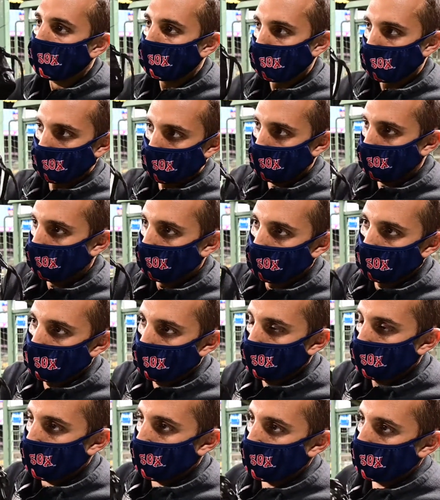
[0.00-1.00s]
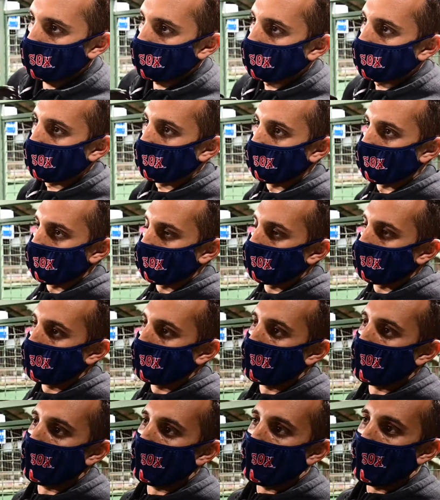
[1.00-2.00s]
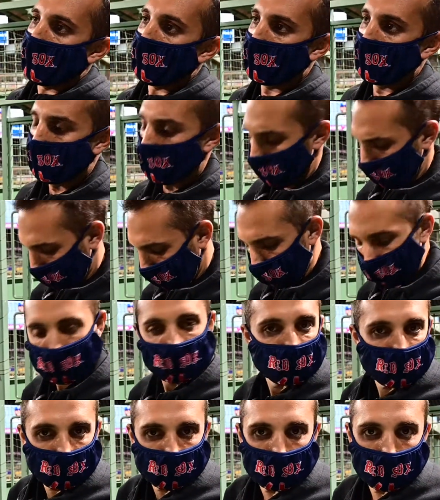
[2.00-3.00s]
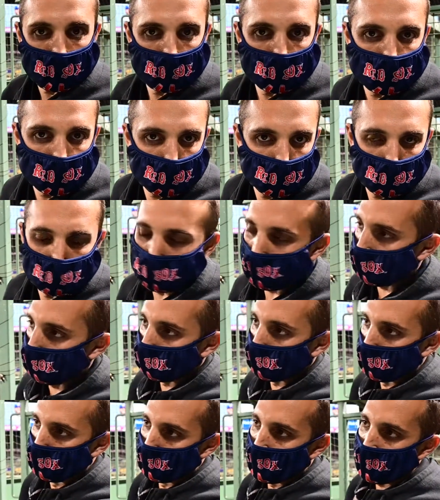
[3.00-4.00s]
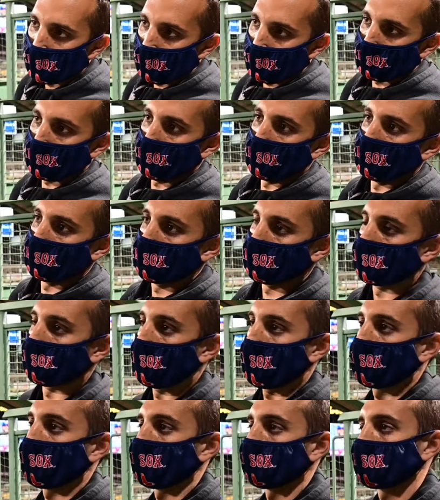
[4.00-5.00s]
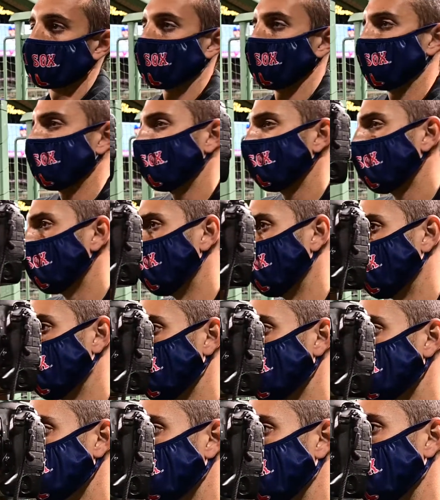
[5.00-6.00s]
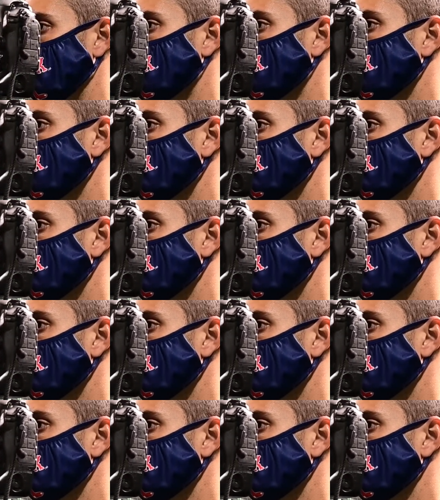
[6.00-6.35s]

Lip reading: for the close-up action here. And I keep the 70-2 right around my neck here so that I can quickly switch